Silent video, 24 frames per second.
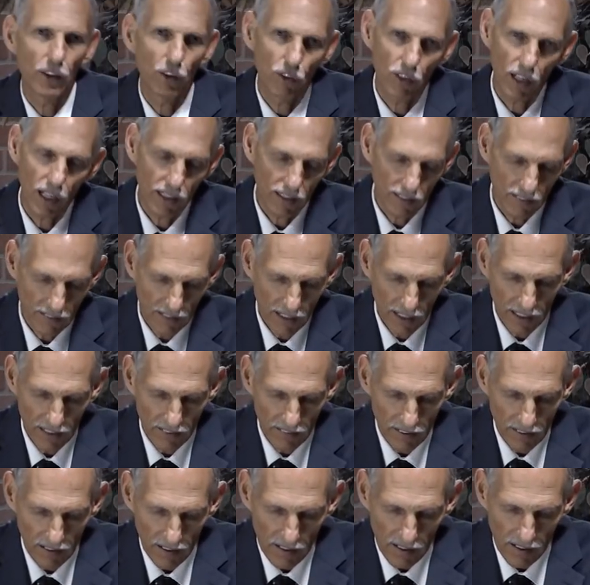the United
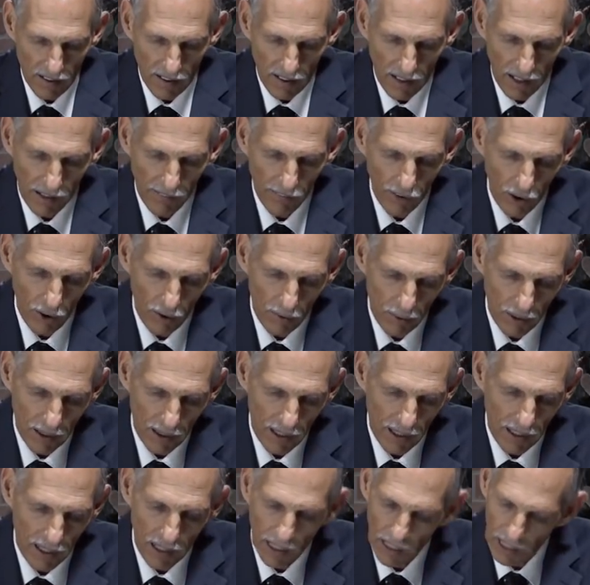States have
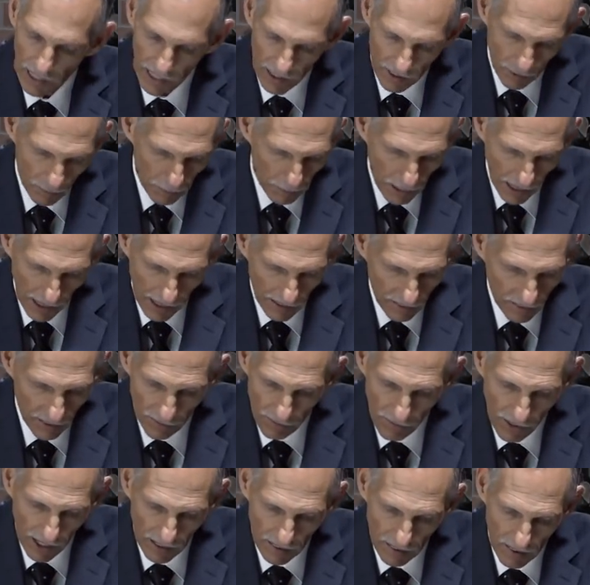already clasped hands.
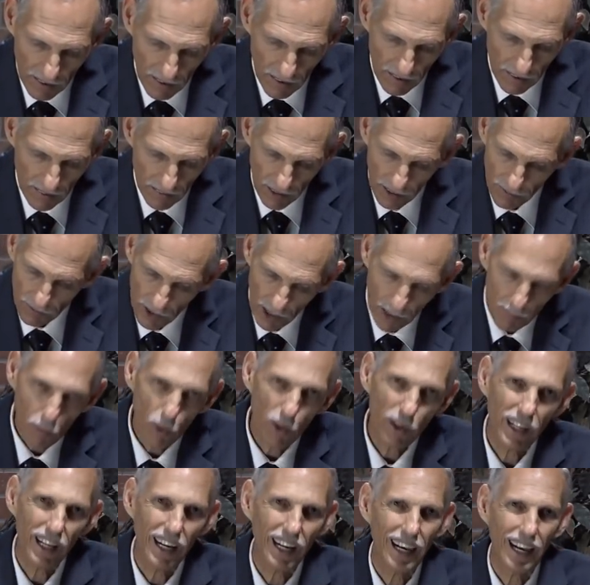In fact, they've done
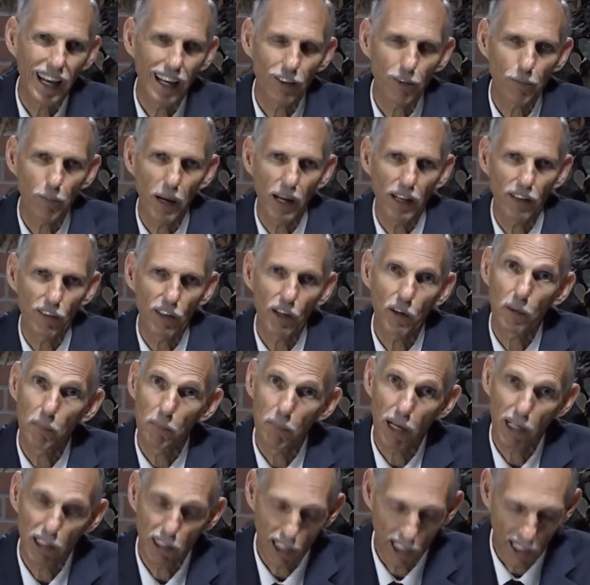more than clasp hands. They're in
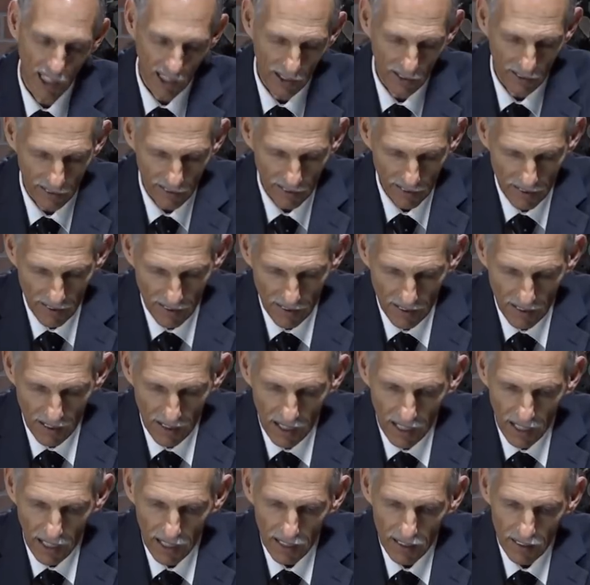bed together.
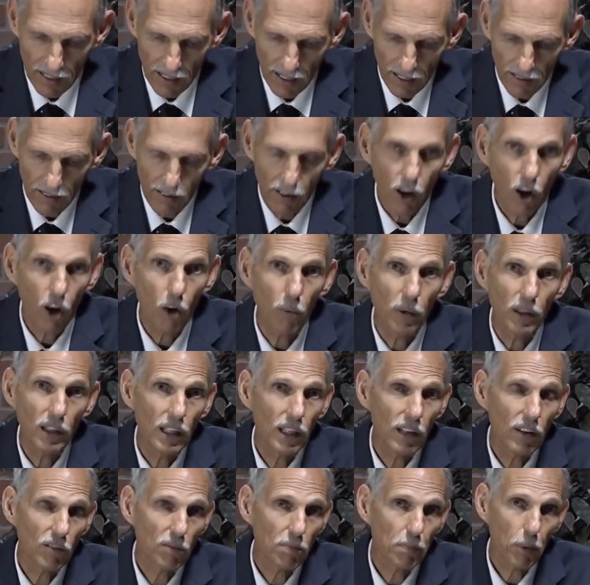And all we
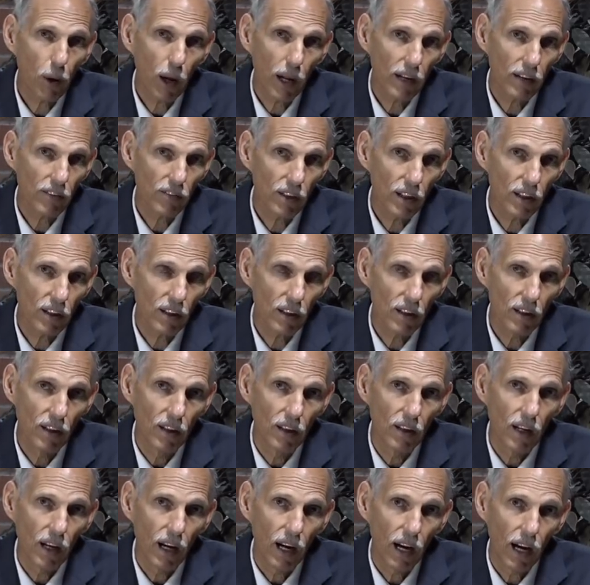need is fallen
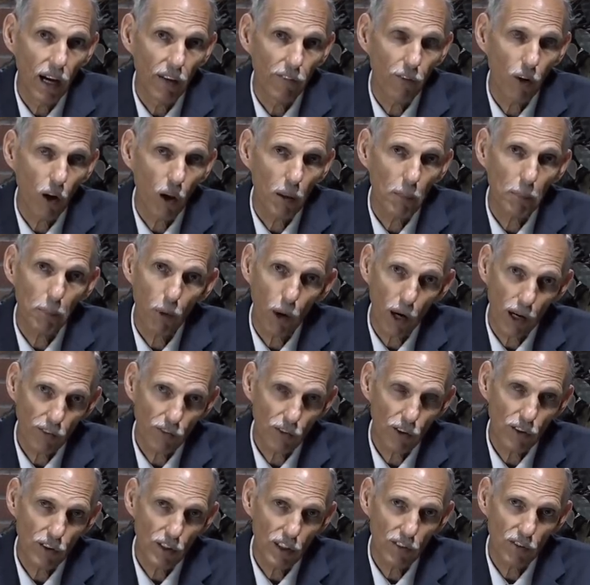
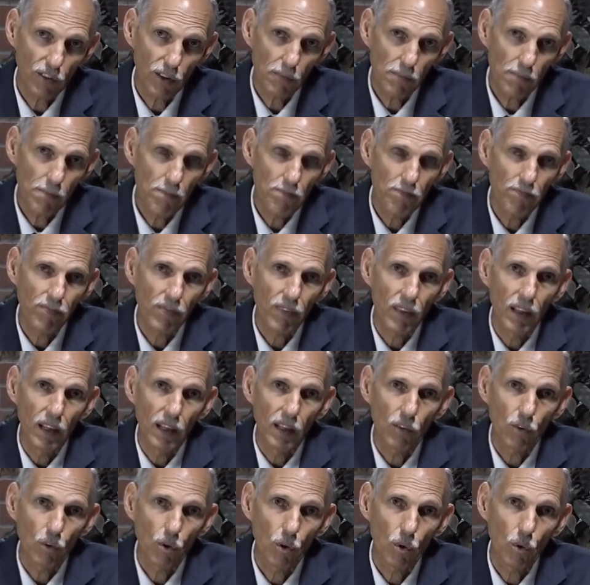Protestantism
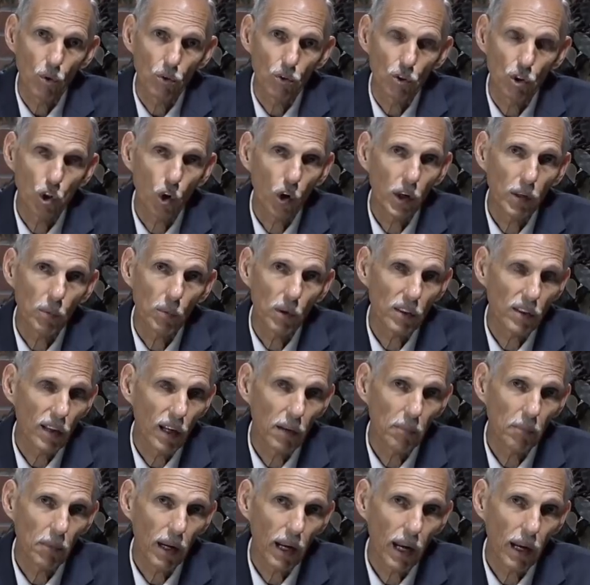to join with
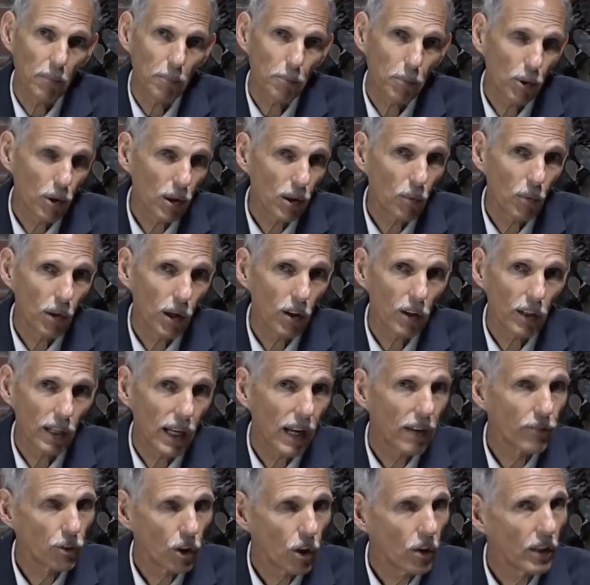them, and pretty well they
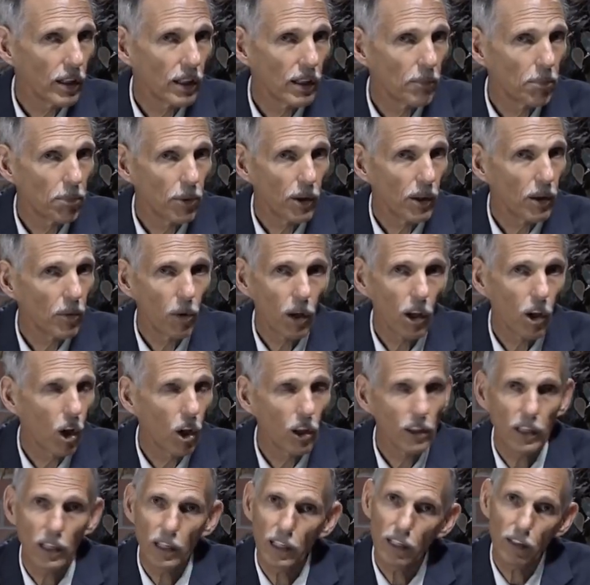have joined. Pretty well
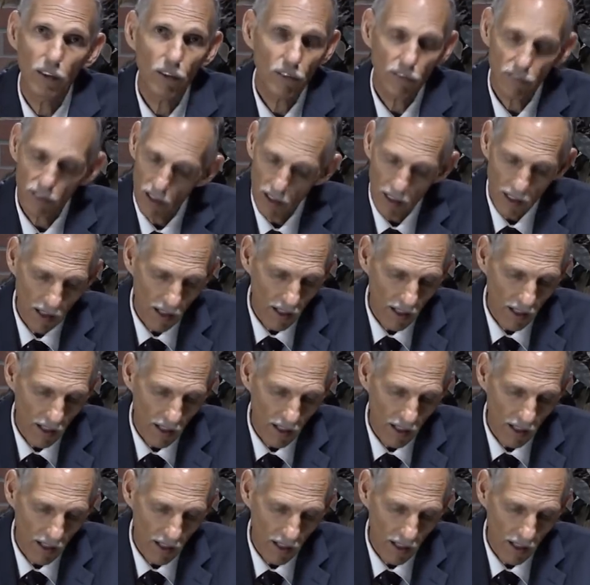all the leaders,